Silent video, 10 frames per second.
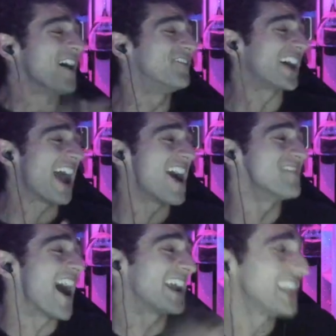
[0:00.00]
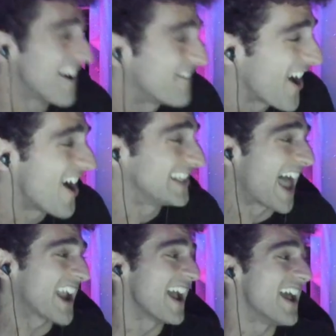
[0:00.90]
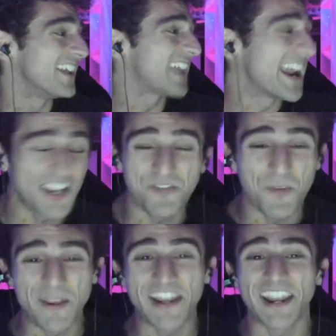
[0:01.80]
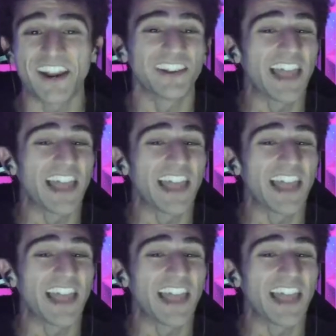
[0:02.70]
But um, I love y'all. Like, thank you for being here.